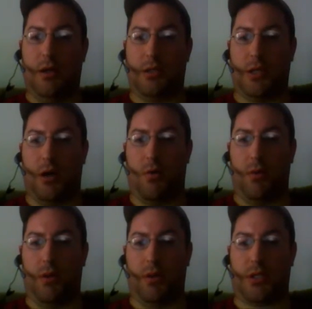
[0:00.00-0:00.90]

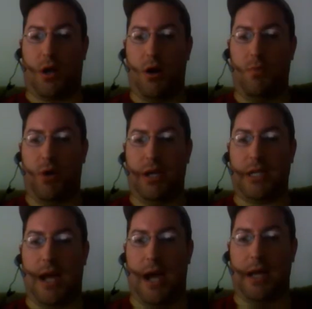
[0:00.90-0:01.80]
So the turn brings
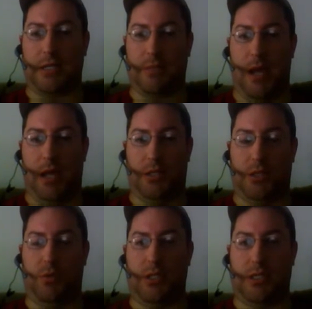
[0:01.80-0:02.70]
a 9 of spades.
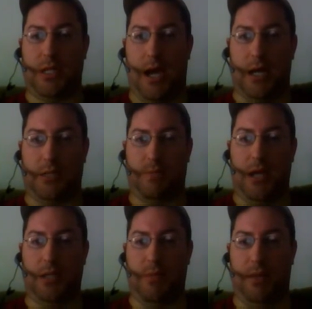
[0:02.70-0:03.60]
So what does the 9 of
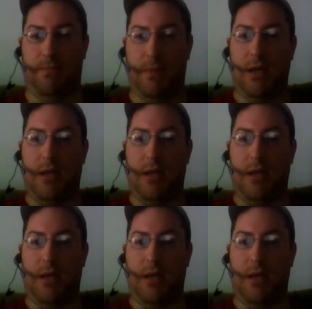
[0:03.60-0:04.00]
spades mean?